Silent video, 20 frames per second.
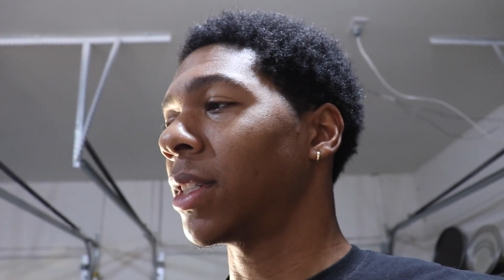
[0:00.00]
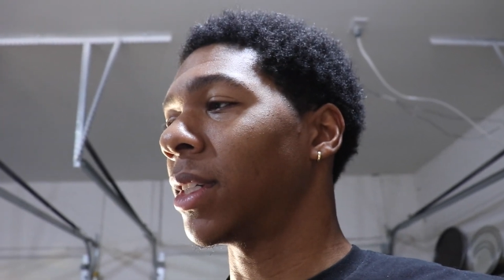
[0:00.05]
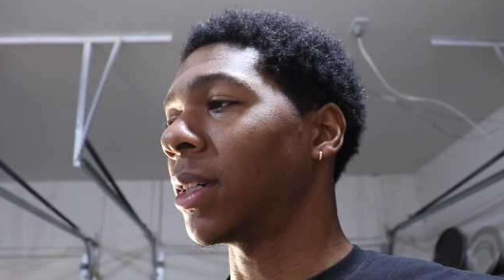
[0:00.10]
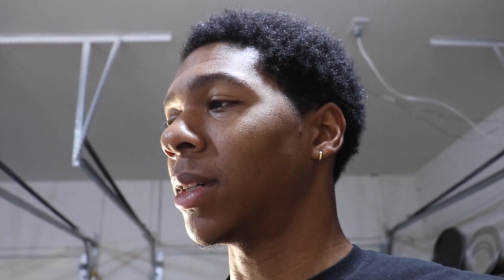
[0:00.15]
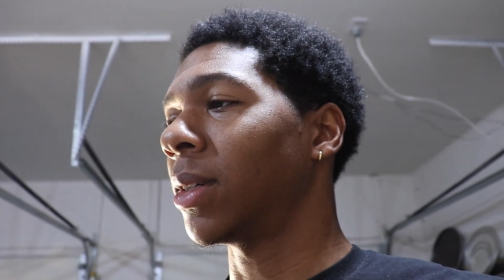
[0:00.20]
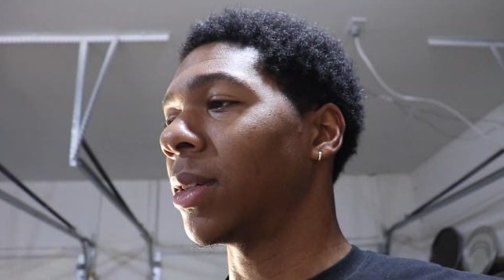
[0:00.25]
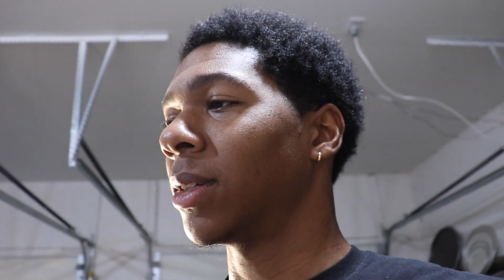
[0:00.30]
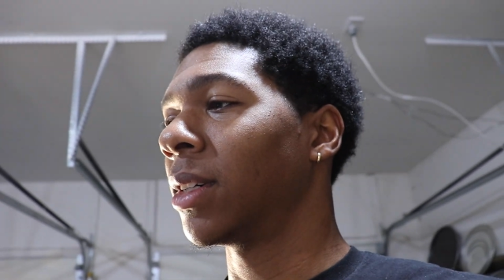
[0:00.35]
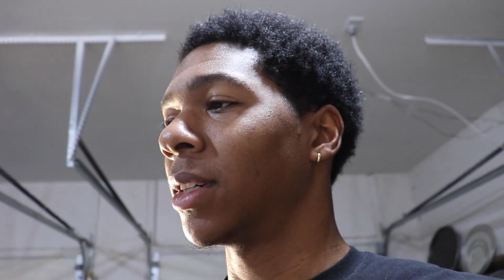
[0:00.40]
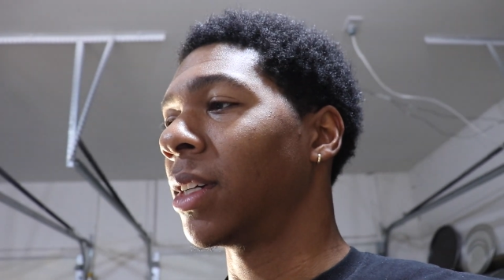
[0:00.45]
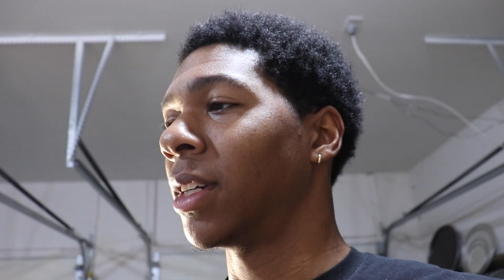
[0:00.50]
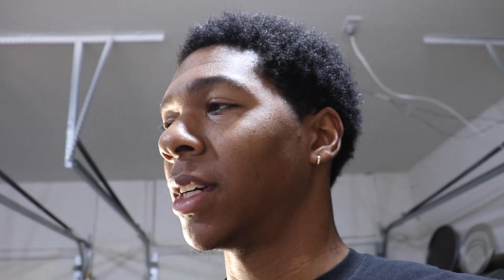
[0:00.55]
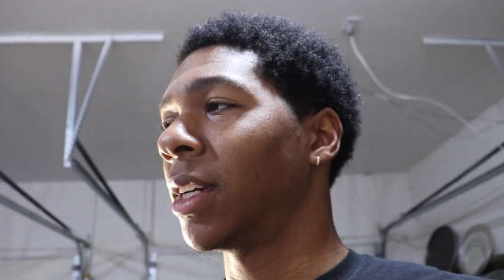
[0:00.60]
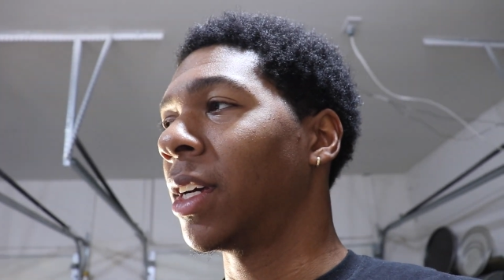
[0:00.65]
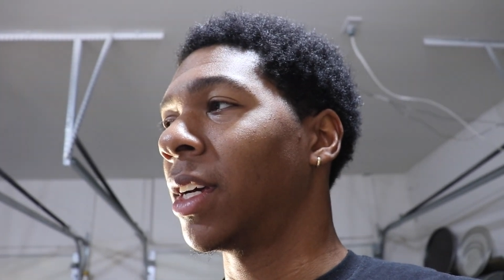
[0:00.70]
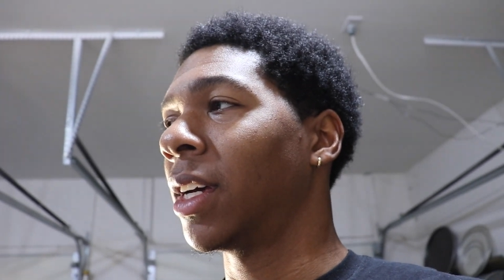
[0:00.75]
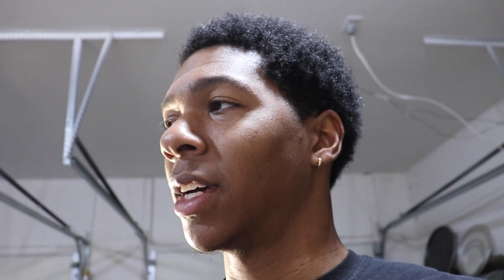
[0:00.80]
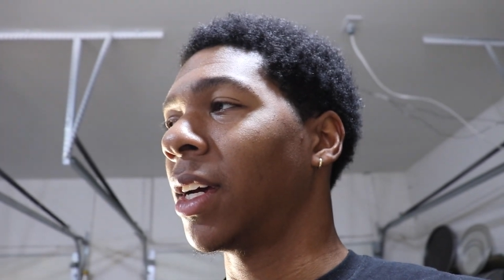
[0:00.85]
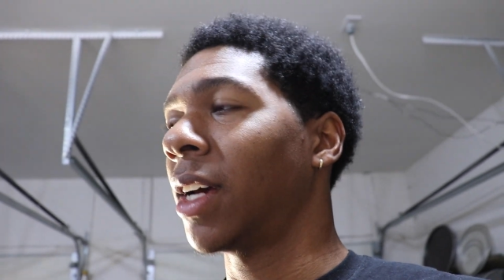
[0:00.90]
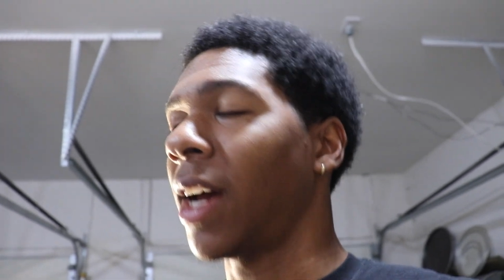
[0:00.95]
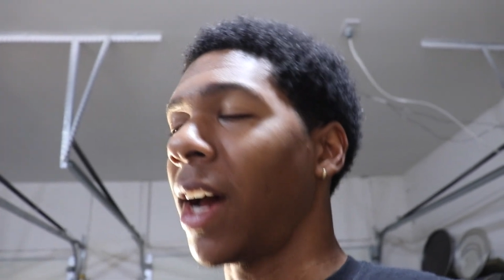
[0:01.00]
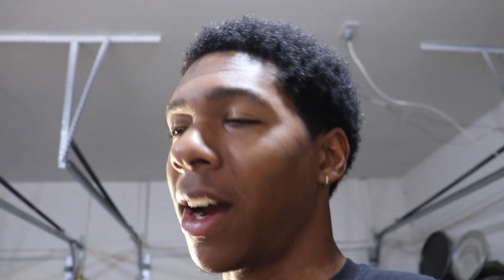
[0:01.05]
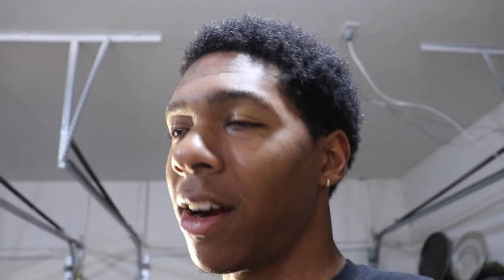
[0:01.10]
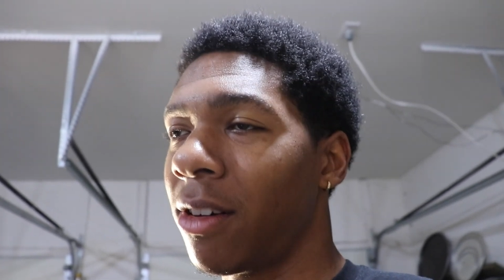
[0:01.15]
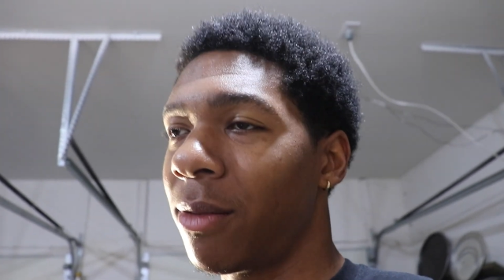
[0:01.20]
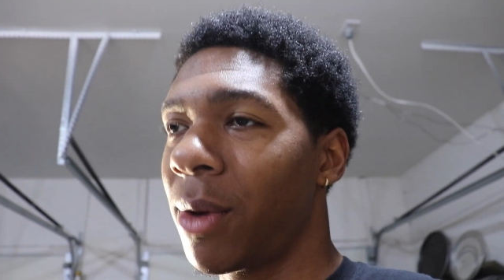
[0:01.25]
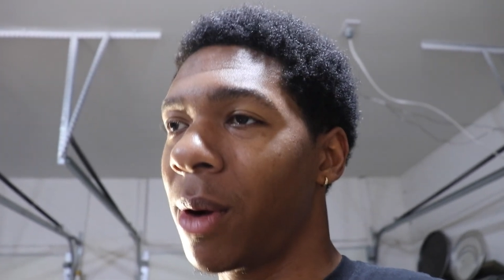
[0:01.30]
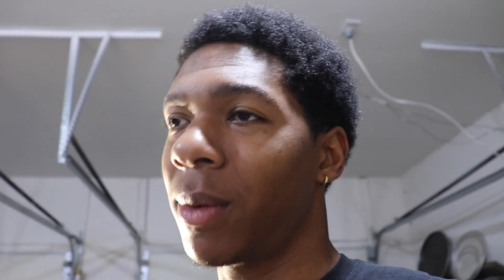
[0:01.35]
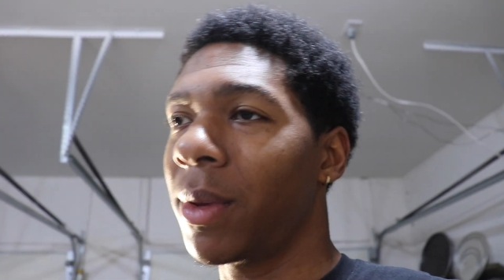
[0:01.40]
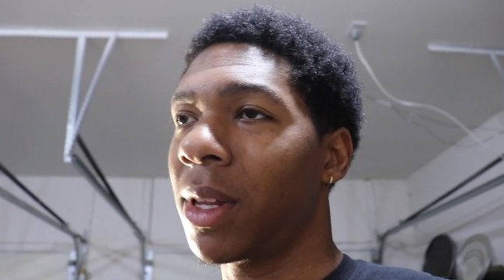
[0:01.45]
though. I
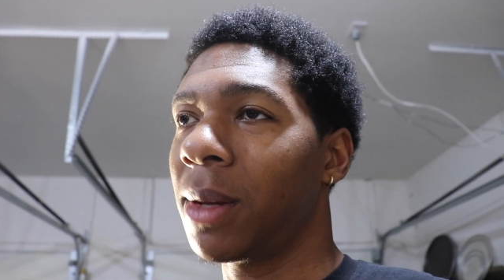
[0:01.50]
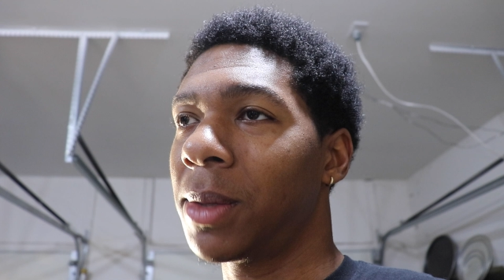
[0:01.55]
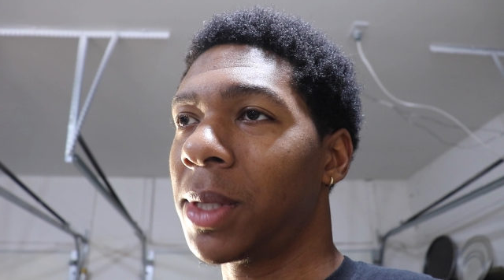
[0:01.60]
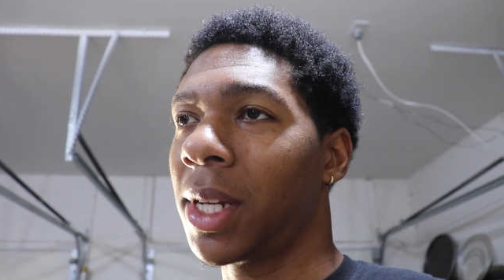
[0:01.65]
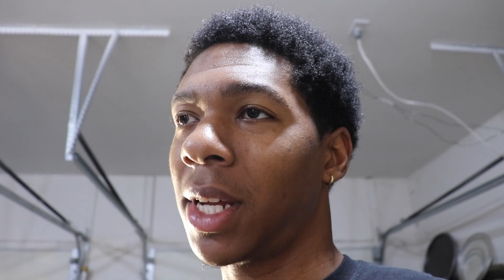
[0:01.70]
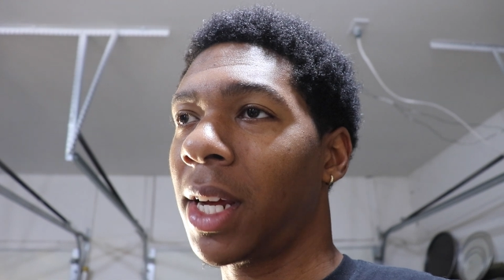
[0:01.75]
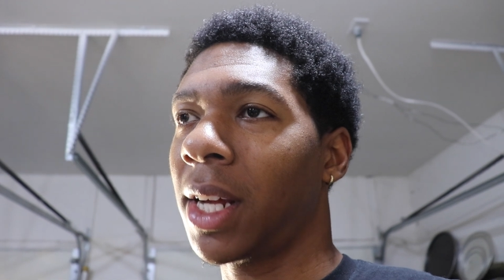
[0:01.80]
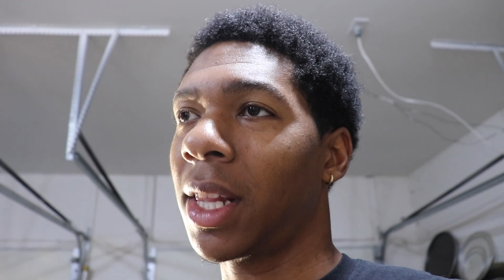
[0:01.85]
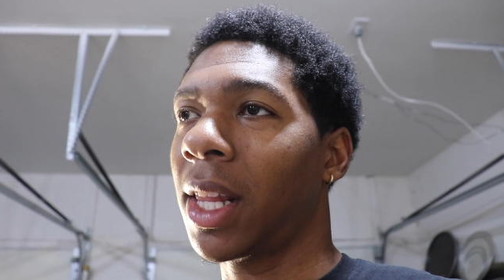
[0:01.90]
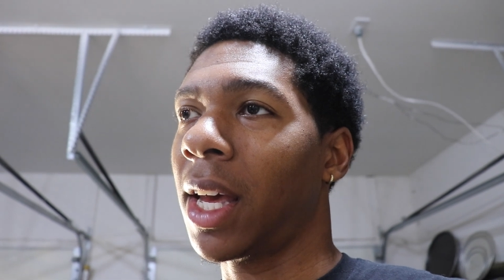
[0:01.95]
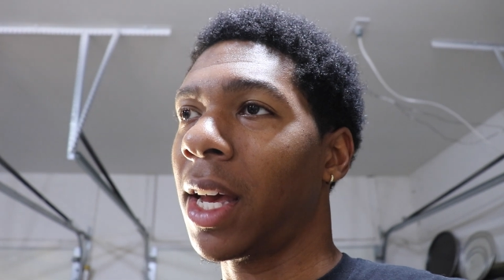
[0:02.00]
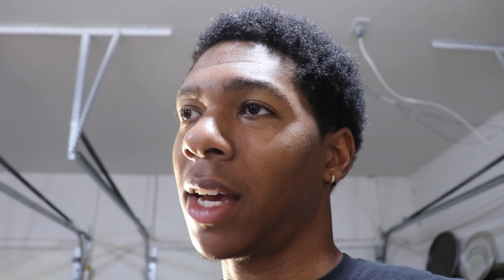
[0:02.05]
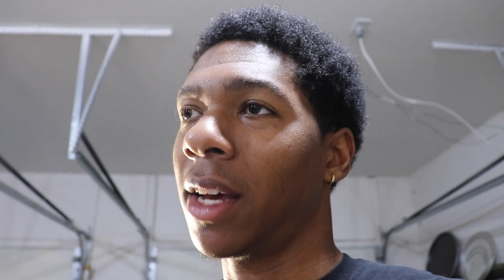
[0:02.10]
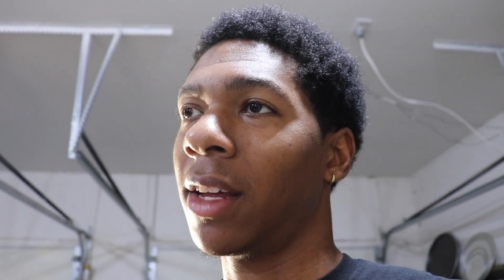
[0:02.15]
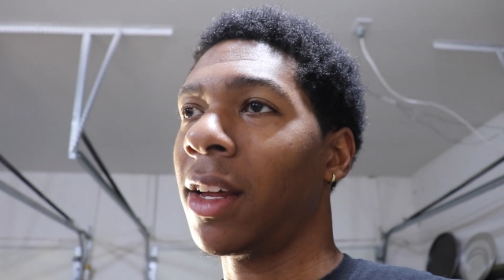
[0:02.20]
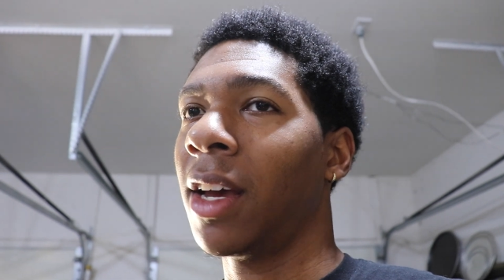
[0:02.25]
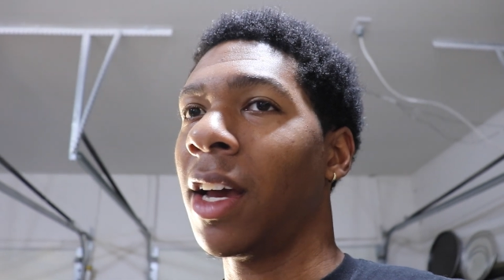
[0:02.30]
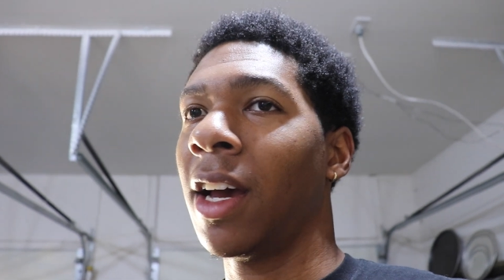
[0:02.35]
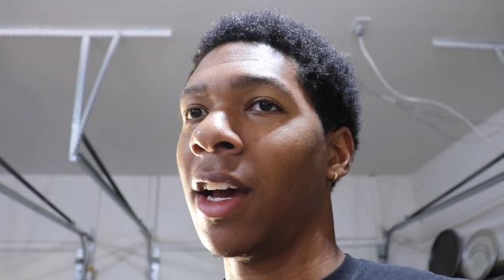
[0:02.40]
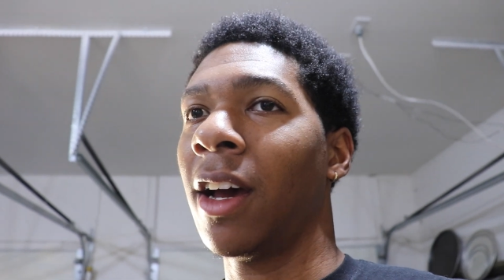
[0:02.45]
remember them saying that.